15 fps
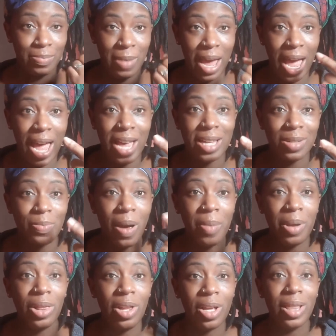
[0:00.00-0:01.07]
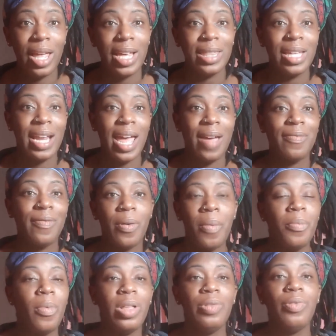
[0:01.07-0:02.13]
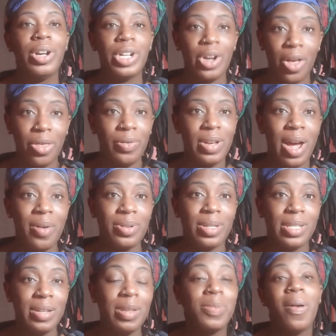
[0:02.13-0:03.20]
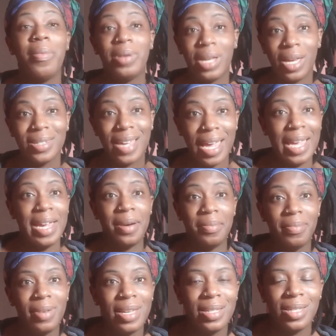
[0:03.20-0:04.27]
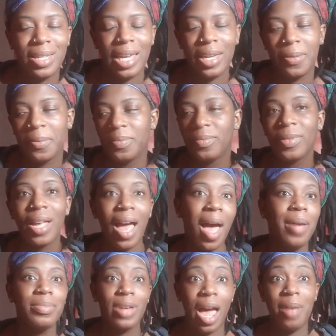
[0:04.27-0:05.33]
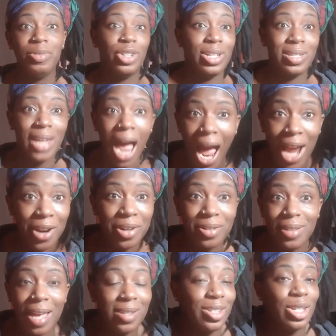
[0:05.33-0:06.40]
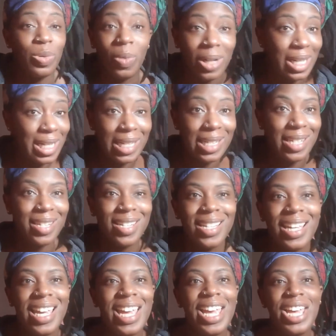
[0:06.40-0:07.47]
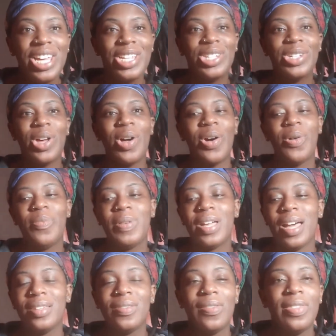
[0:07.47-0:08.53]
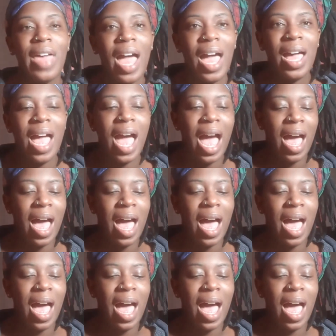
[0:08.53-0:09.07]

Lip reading: my eyes probably look like that I'm only running on 3 hours of sleep. That's probably because I am. It's like, I'm just tired. That's just what it is. So because of that,